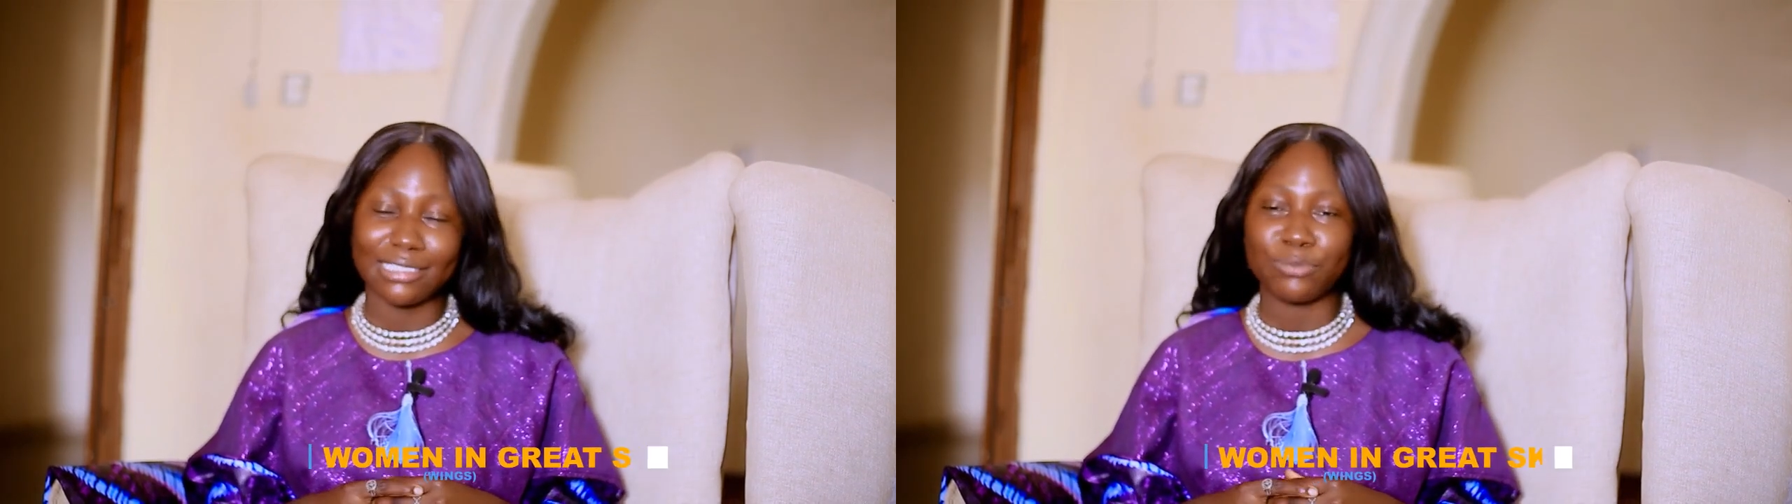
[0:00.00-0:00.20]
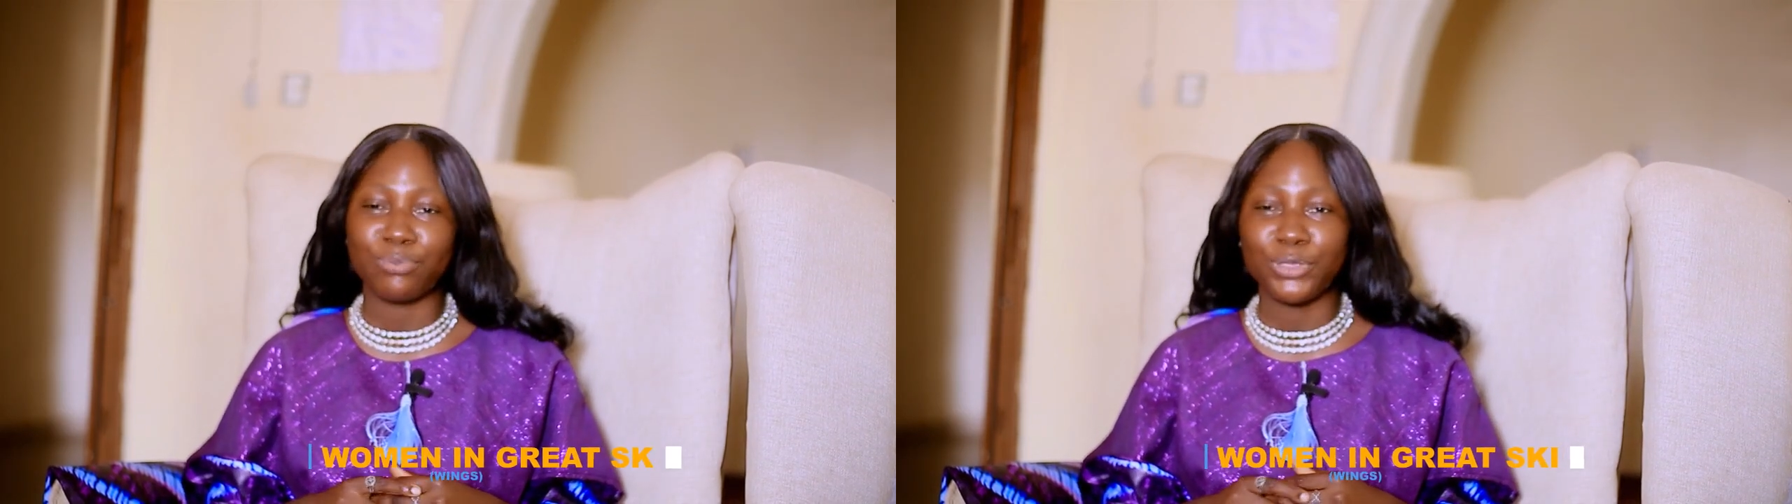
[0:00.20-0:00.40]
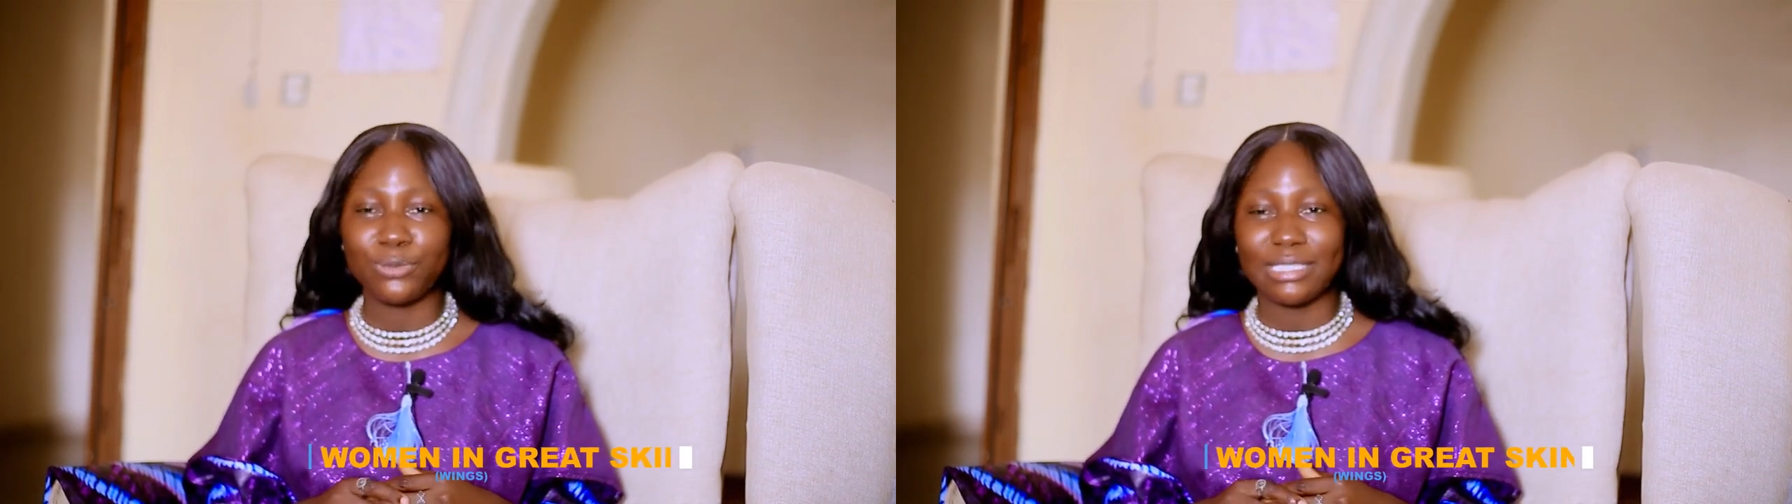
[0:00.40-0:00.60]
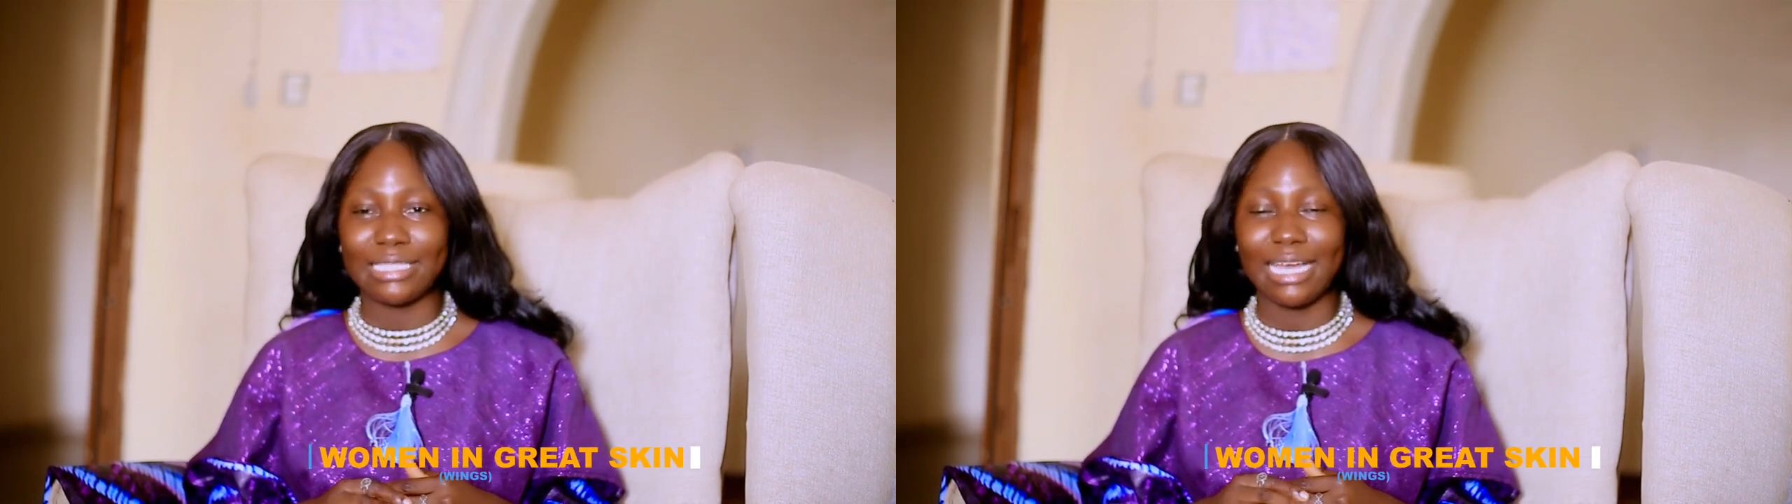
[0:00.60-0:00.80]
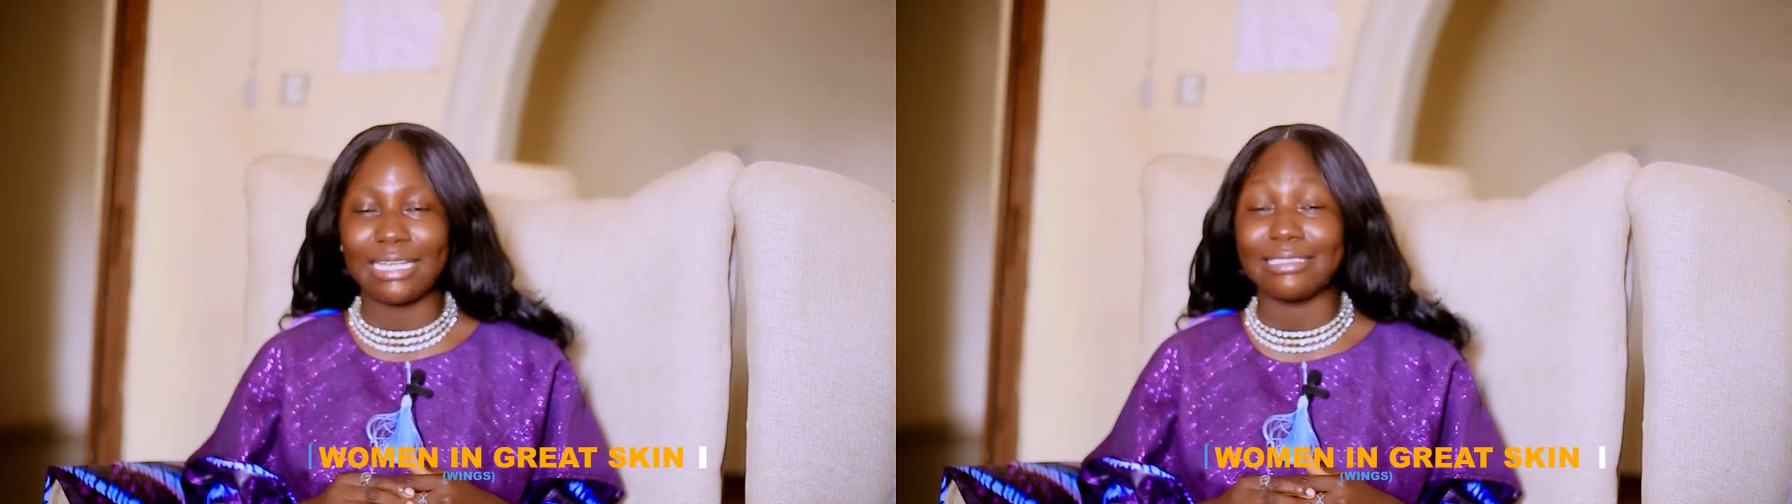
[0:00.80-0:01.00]
the
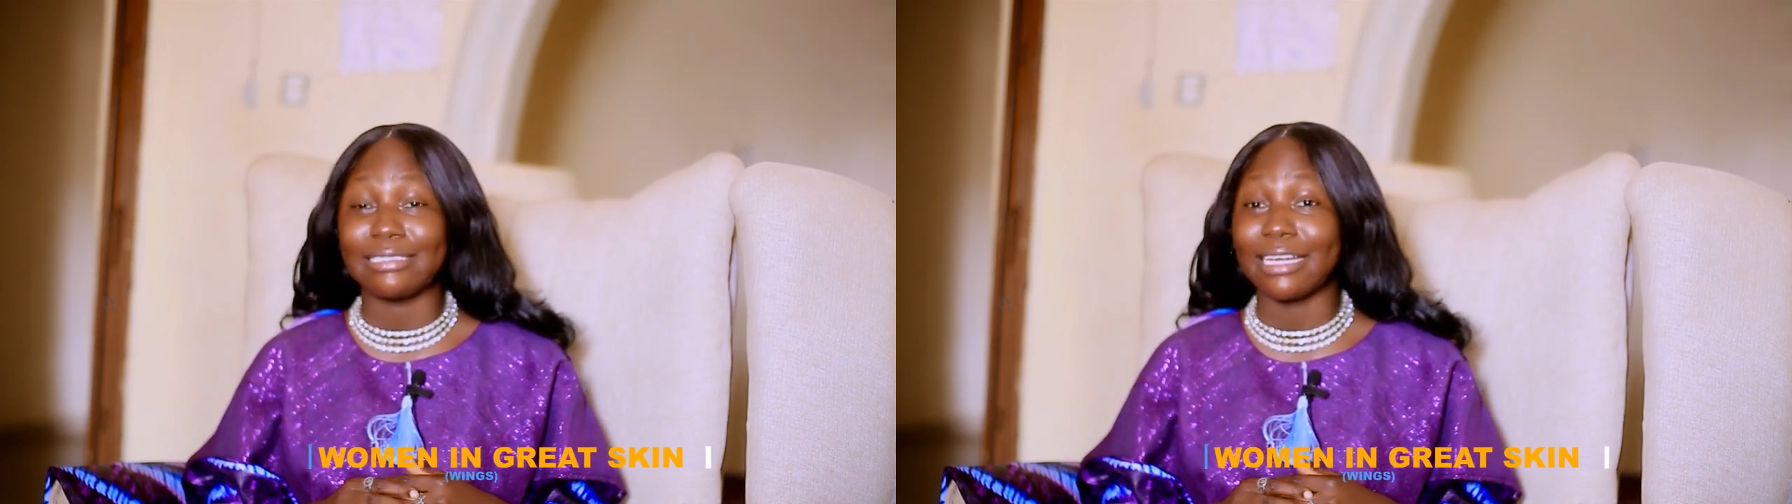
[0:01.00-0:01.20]
beauty and the